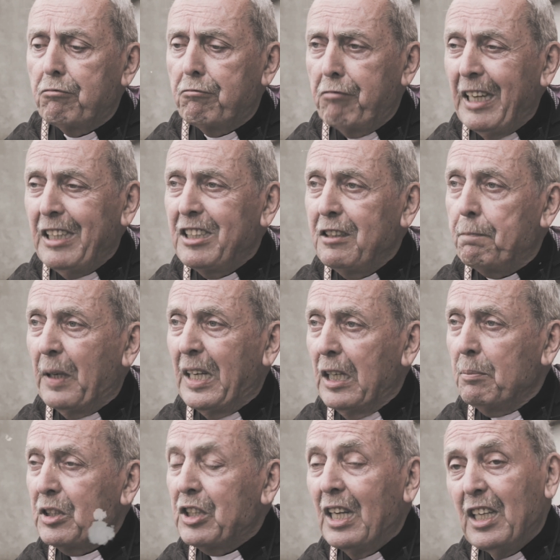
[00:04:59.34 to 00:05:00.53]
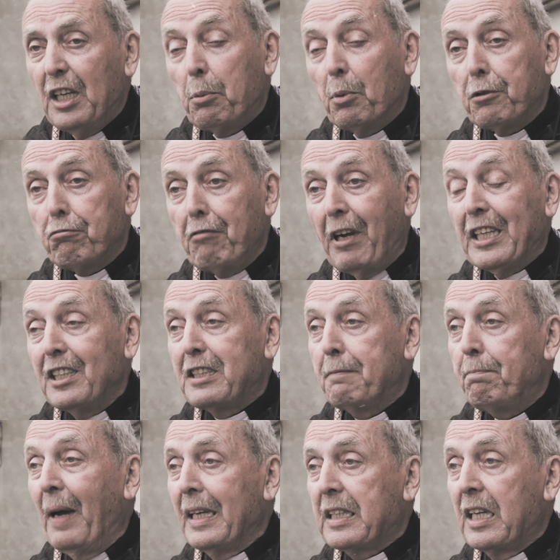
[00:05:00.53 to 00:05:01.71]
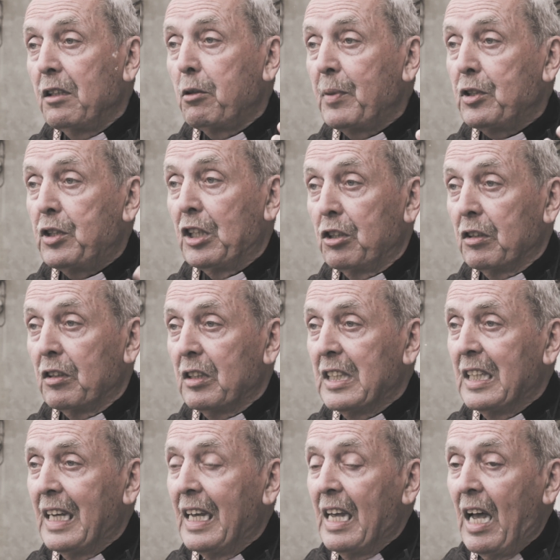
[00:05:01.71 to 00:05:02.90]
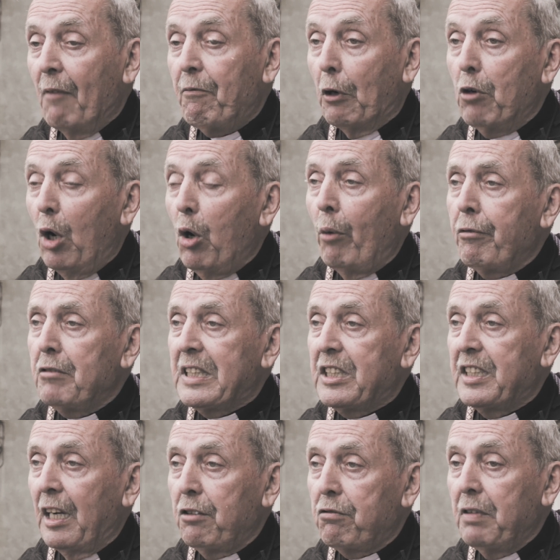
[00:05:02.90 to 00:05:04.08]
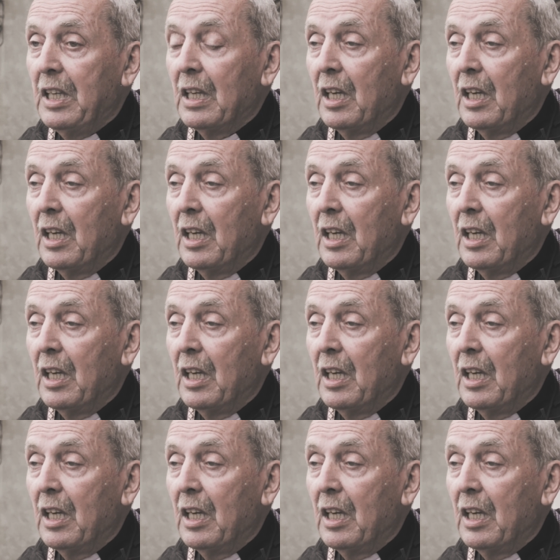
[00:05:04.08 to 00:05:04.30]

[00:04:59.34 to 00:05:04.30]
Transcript: strengthened beams, it was raised back into position, and for over a century,